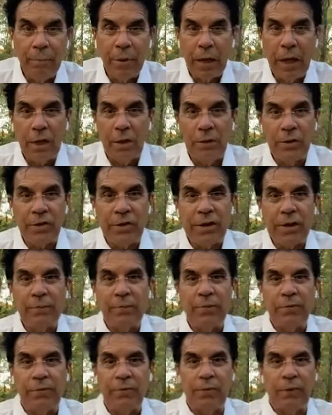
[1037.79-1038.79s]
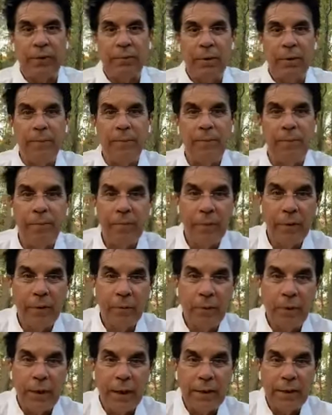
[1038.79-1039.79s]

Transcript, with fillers: but I learned something from it when